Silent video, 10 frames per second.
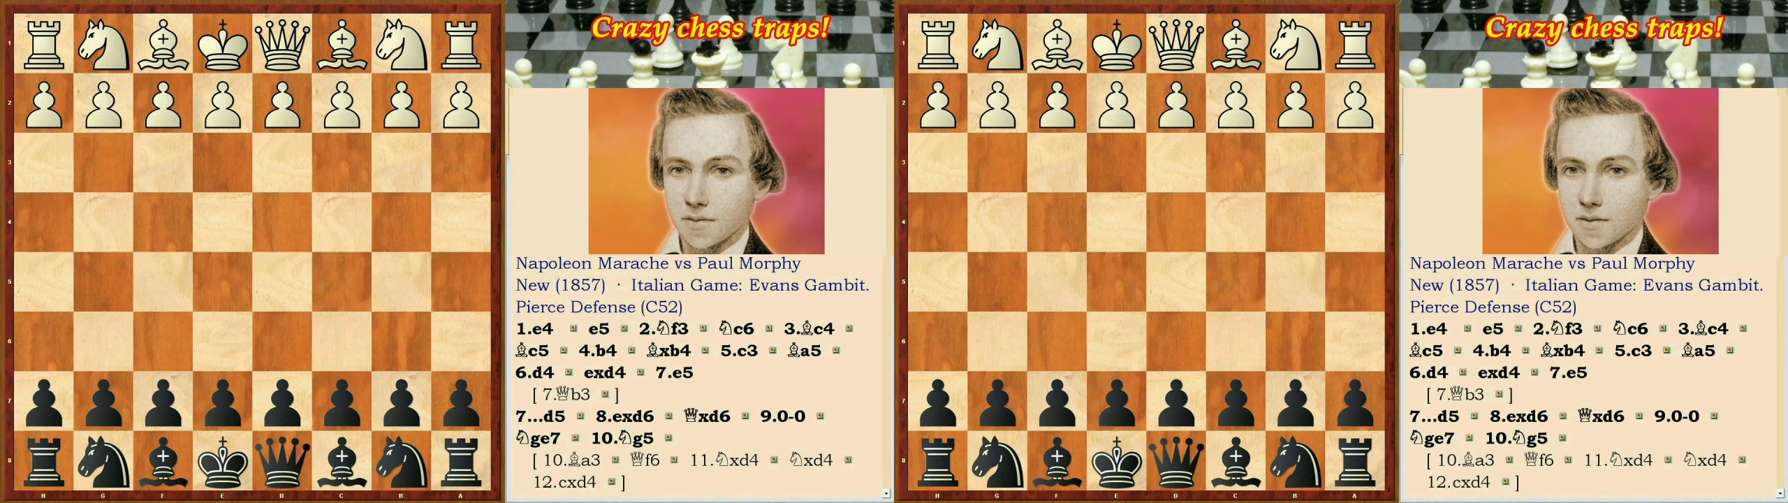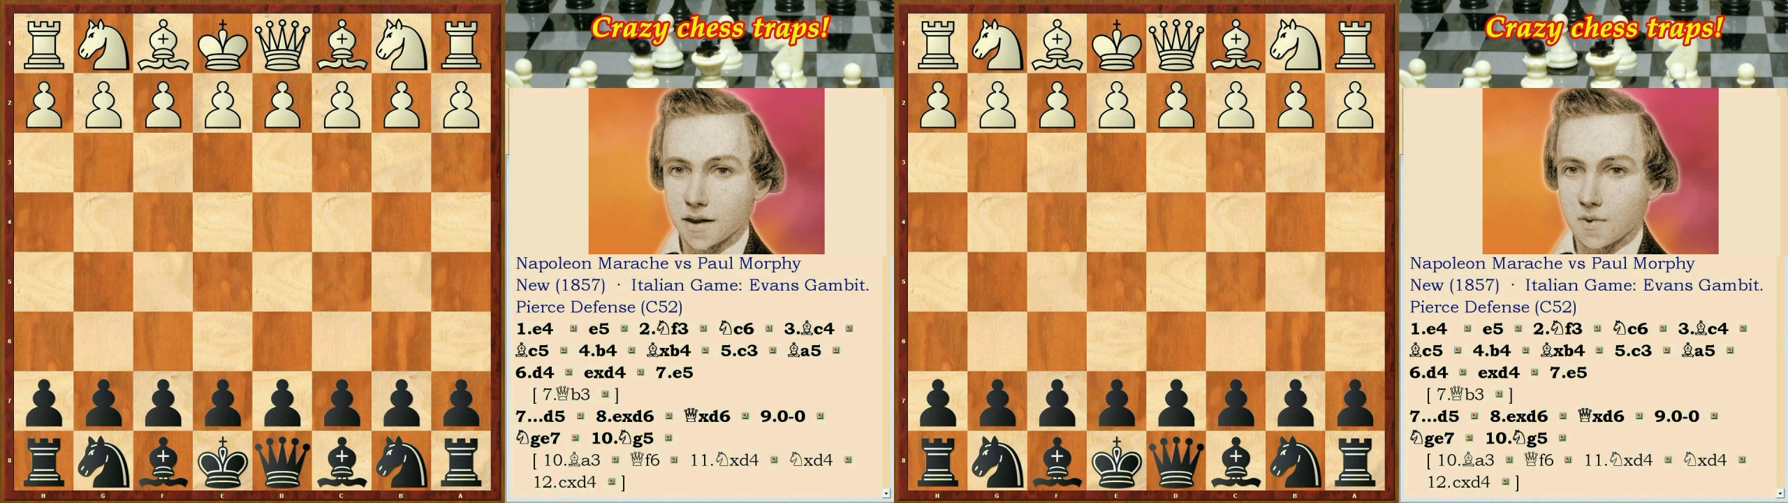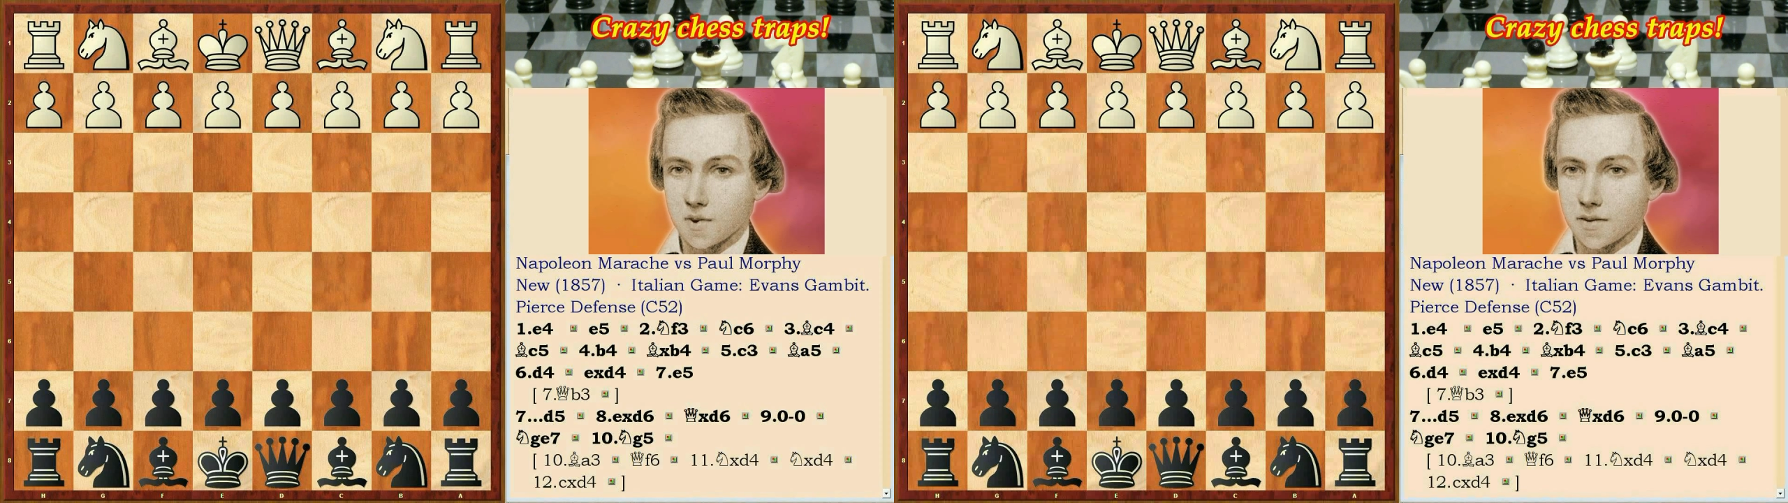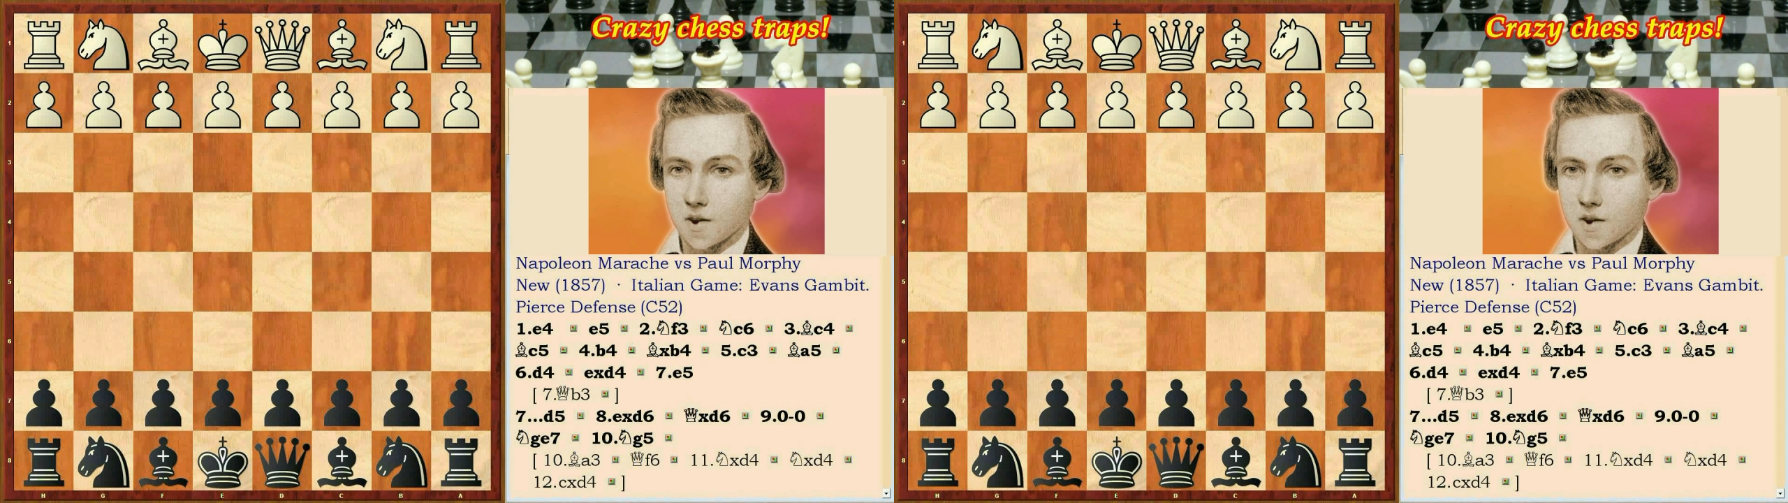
in New